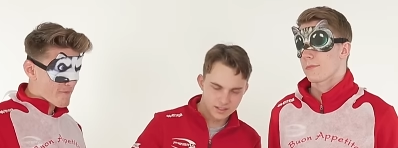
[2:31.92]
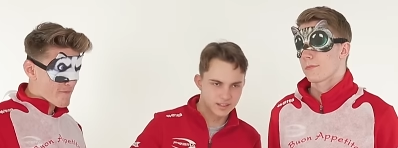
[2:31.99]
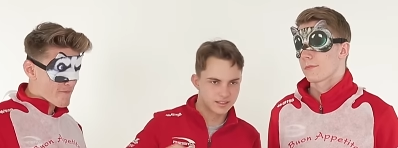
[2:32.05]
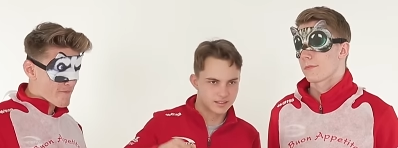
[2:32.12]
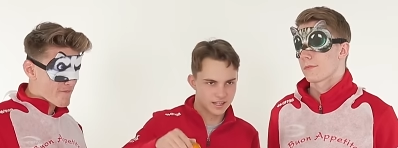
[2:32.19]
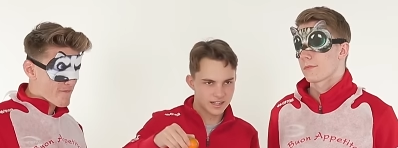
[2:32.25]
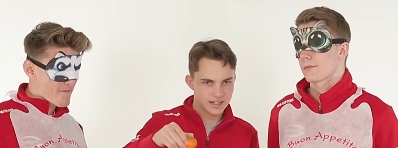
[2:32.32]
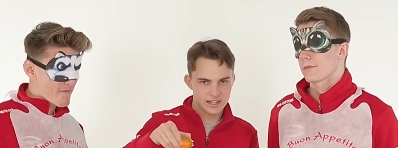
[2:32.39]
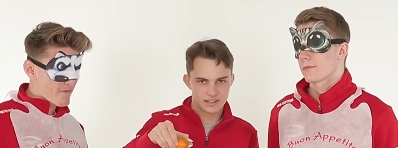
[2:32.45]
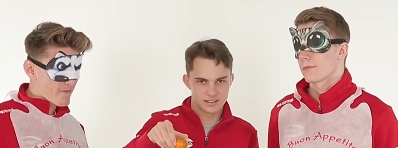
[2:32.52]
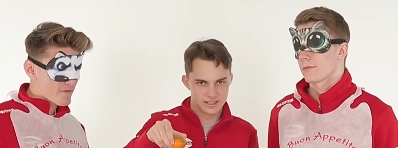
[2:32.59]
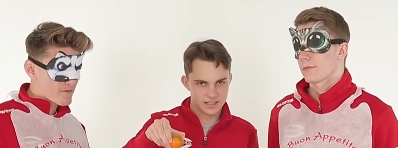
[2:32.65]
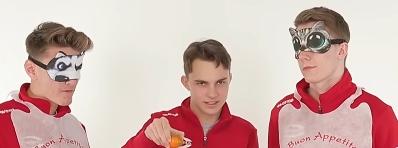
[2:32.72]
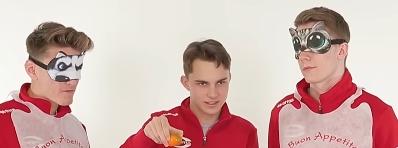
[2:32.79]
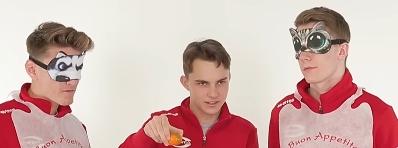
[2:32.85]
Speaker 1: Is that is
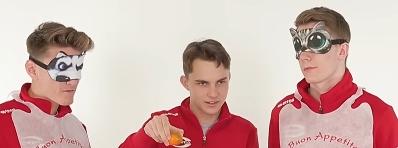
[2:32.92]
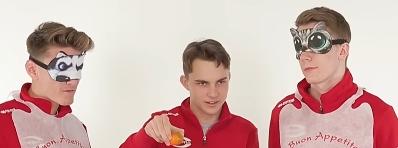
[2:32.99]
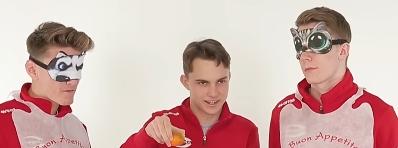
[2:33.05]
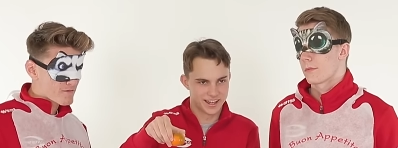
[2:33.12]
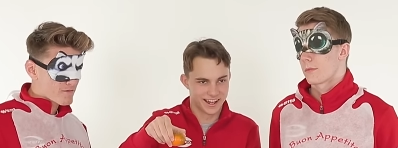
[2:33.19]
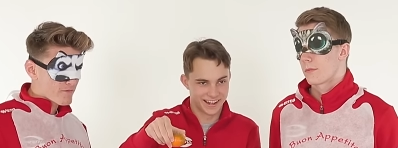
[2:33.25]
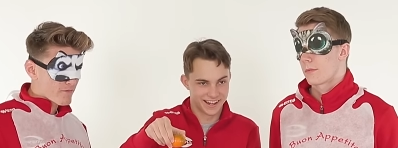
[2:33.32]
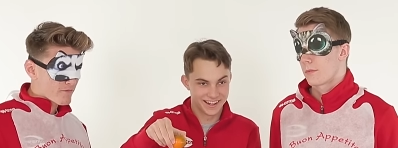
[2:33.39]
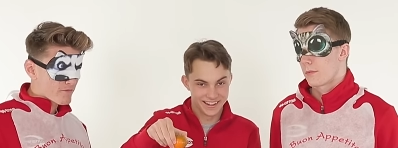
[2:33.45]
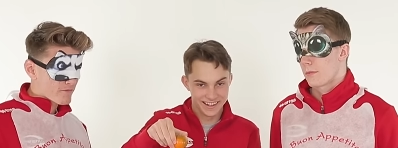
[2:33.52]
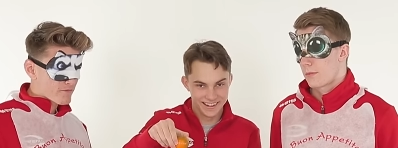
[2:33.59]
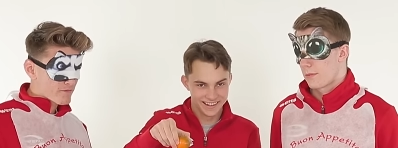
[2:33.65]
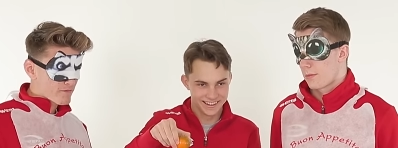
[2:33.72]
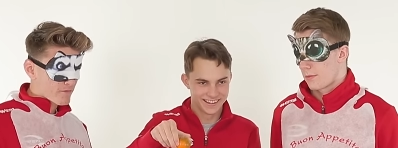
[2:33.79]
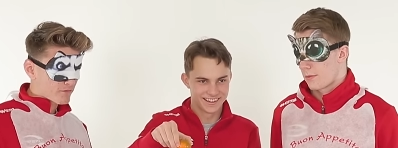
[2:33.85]
that still
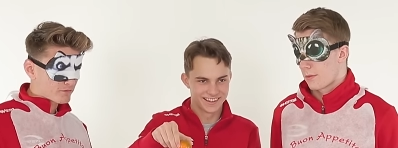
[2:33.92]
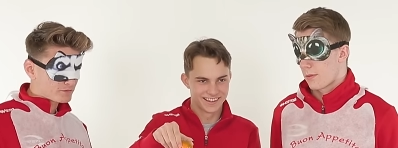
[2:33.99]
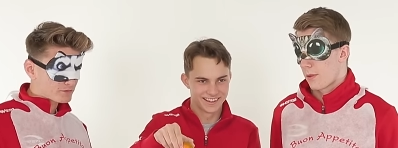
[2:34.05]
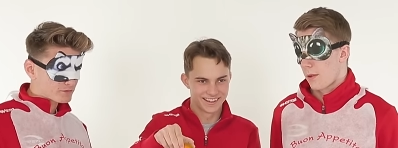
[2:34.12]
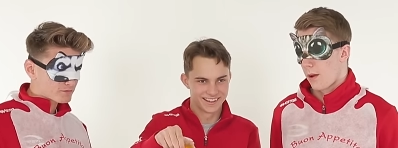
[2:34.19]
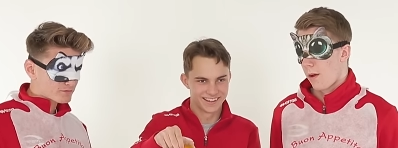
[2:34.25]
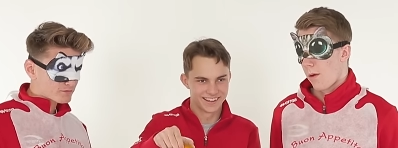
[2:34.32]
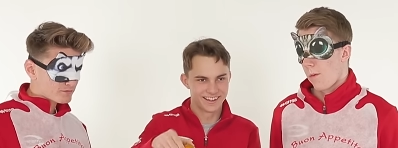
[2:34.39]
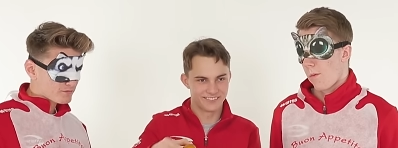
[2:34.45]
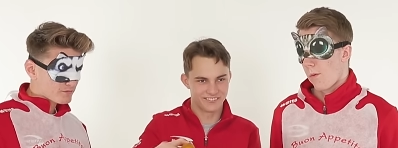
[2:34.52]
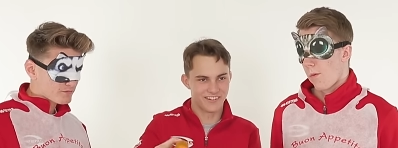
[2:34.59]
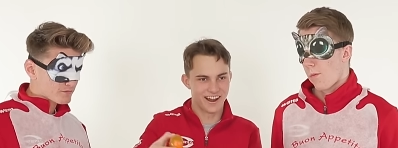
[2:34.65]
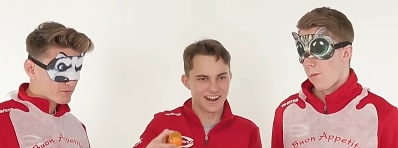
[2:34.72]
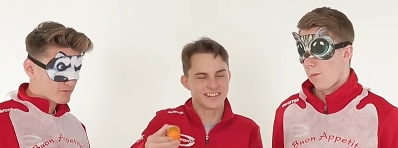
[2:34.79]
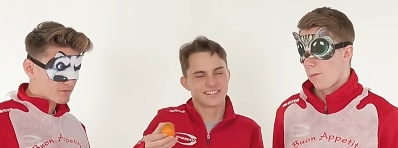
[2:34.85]
okay?
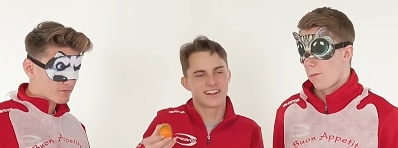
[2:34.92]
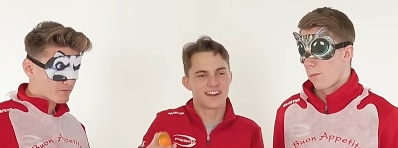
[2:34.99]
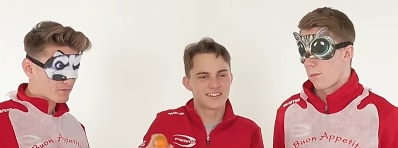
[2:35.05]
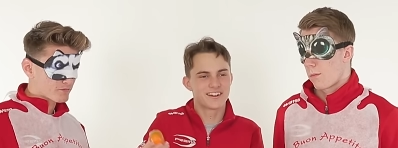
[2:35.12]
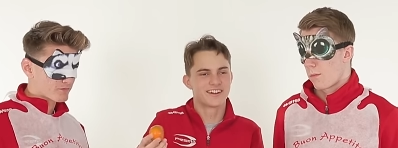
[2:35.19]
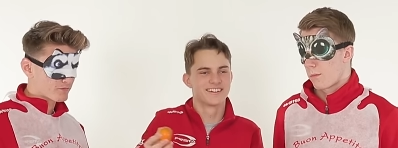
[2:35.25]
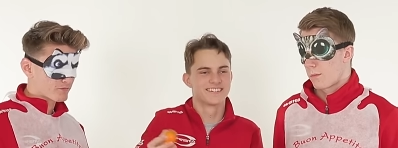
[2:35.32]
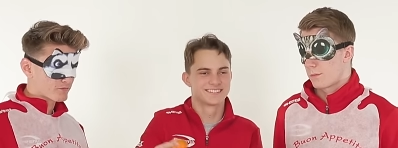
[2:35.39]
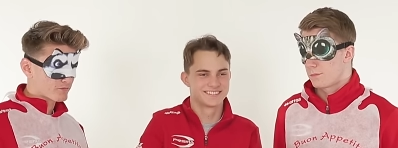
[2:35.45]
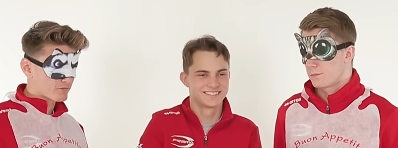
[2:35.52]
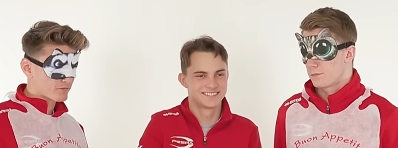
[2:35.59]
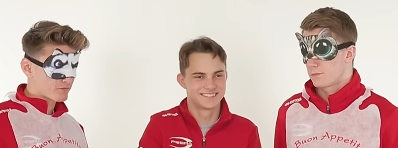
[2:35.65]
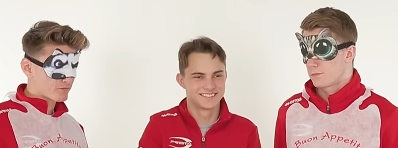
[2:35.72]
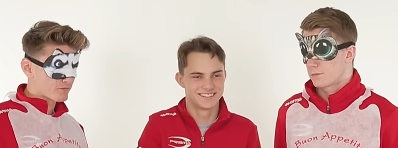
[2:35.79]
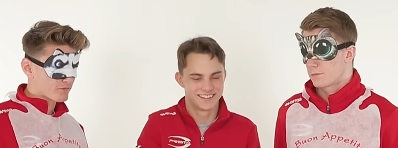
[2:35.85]
well, I, I know.
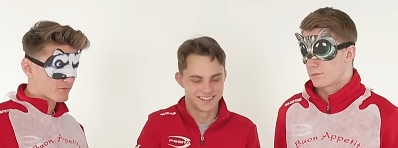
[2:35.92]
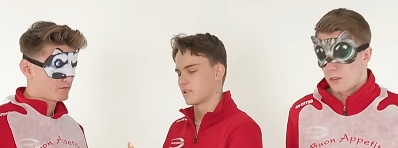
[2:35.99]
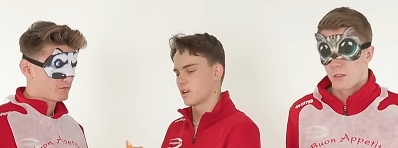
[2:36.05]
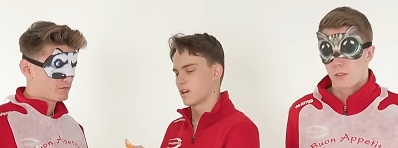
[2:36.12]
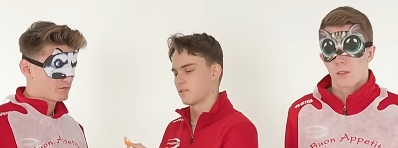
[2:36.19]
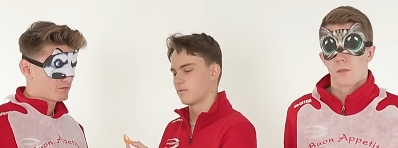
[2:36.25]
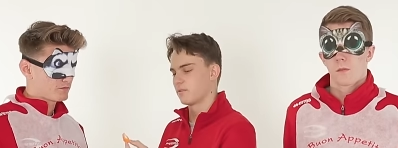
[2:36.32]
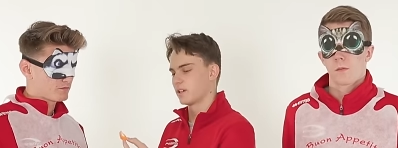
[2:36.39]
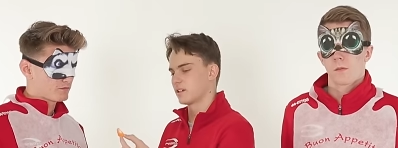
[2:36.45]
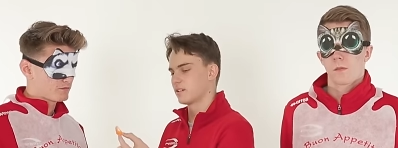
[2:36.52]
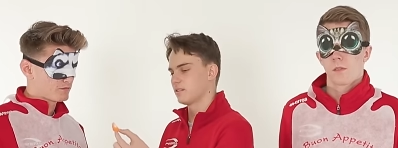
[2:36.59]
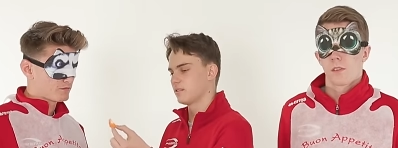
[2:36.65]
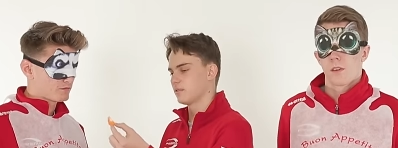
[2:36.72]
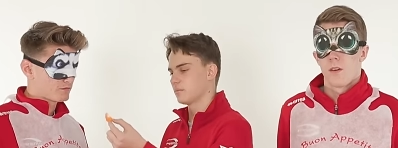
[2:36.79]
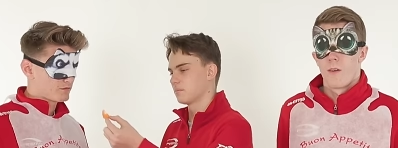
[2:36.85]
All right,
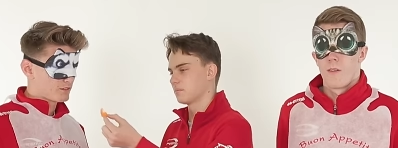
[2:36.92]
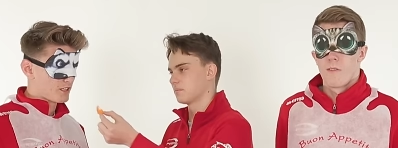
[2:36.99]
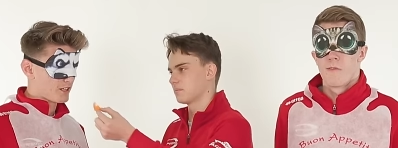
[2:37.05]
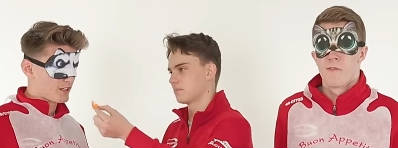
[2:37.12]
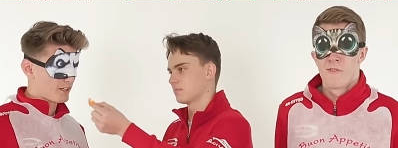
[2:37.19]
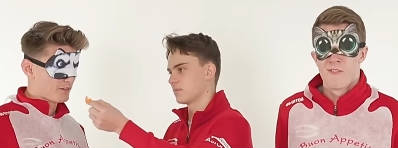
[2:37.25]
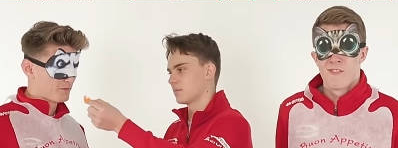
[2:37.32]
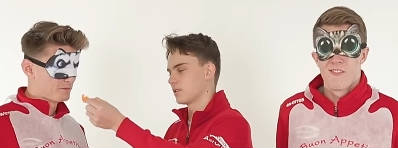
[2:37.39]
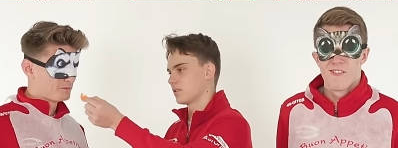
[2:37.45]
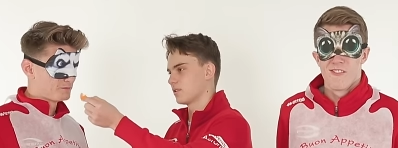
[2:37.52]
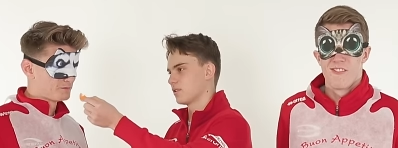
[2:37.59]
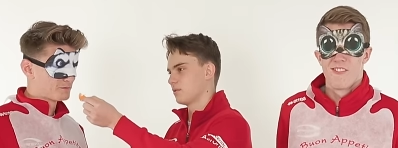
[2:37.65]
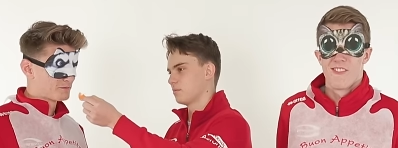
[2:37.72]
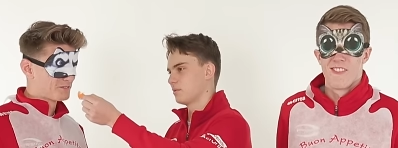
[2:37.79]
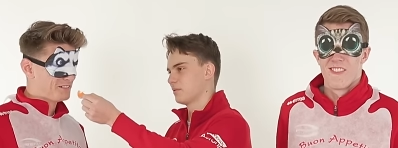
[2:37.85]
fingers. All right.
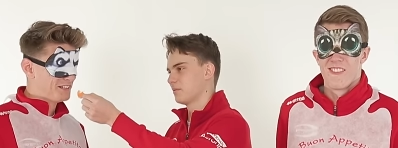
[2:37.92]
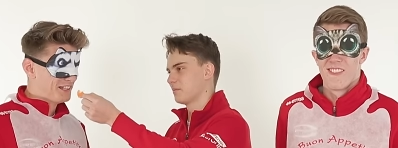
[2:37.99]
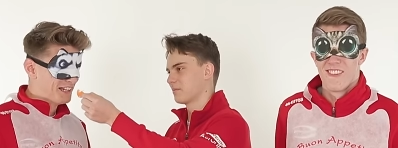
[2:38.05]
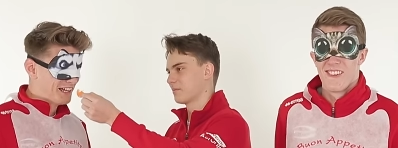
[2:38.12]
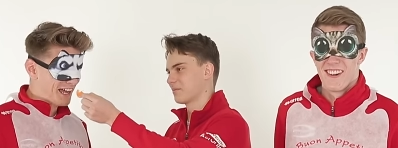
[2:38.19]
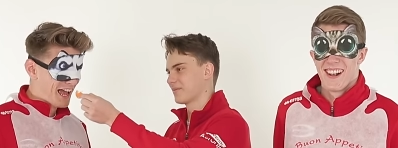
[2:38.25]
Open.